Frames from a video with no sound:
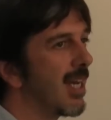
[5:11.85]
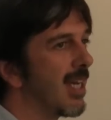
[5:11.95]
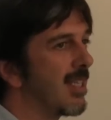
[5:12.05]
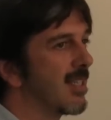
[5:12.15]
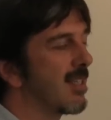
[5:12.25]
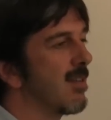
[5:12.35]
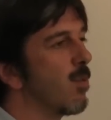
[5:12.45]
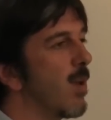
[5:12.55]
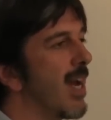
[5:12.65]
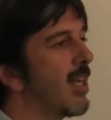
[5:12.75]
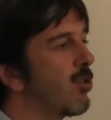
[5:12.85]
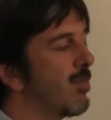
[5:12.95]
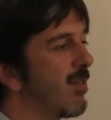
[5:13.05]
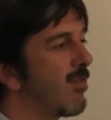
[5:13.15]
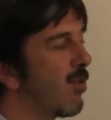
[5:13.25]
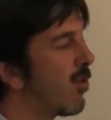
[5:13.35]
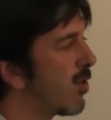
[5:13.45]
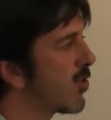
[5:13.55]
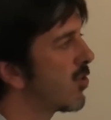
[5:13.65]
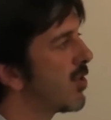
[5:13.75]
It's a way to be
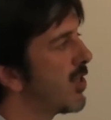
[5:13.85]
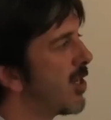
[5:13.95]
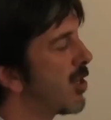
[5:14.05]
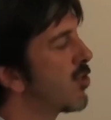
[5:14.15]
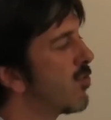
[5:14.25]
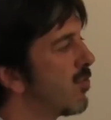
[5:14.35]
forced not